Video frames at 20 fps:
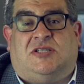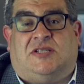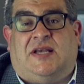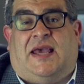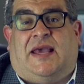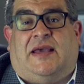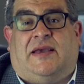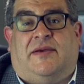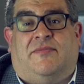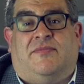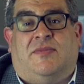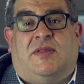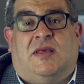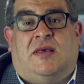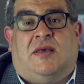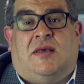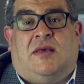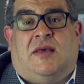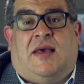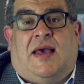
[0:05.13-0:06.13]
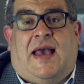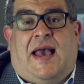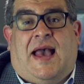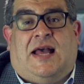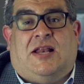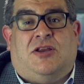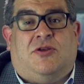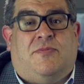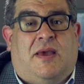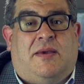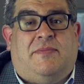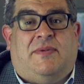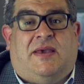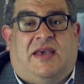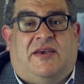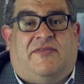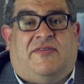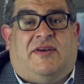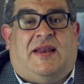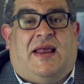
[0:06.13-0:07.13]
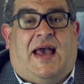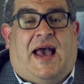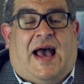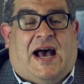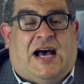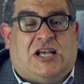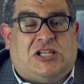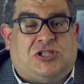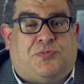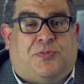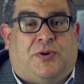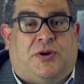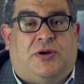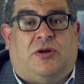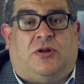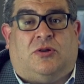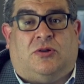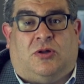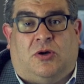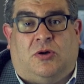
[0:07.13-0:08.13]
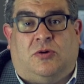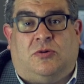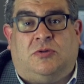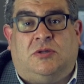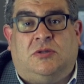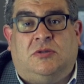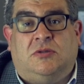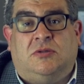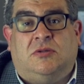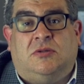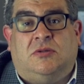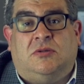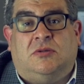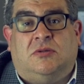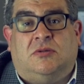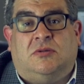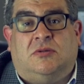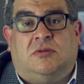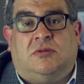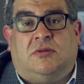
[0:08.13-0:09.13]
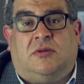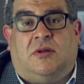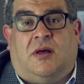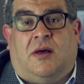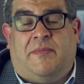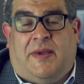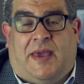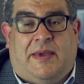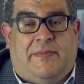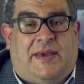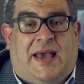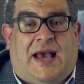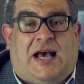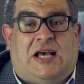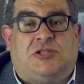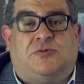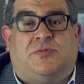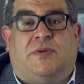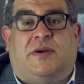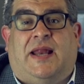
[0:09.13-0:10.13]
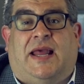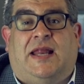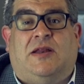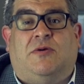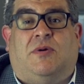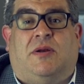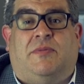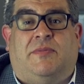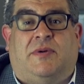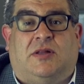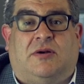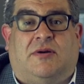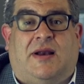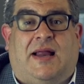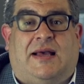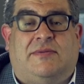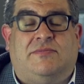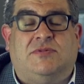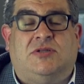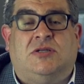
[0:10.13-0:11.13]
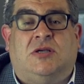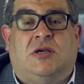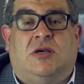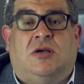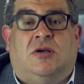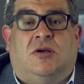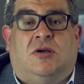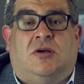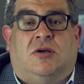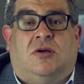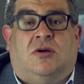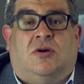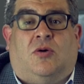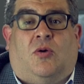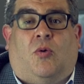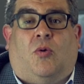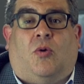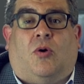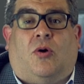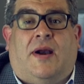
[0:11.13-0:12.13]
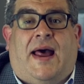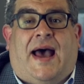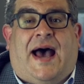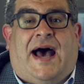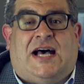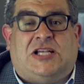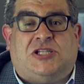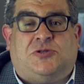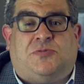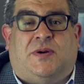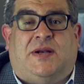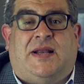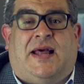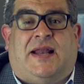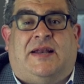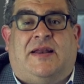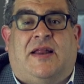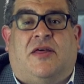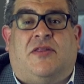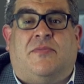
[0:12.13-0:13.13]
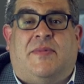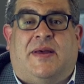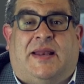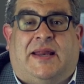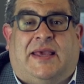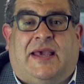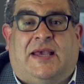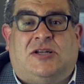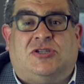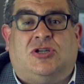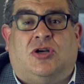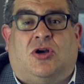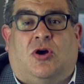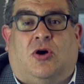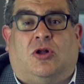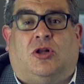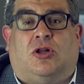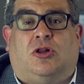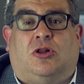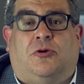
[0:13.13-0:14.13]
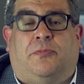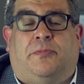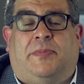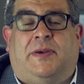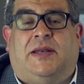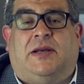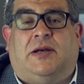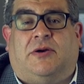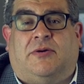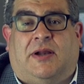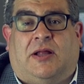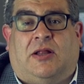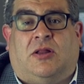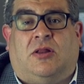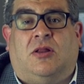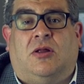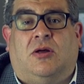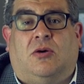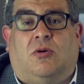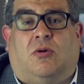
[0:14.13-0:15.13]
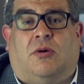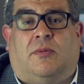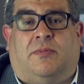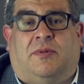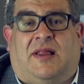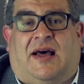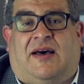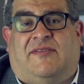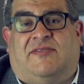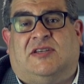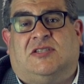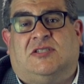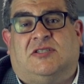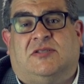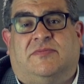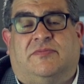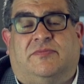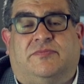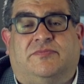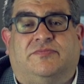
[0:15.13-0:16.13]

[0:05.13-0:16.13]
to take. And you may be given aspirin alone, a baby aspirin, 81 milligrams, or aspirin and another medication called clopidogrel or Plavix.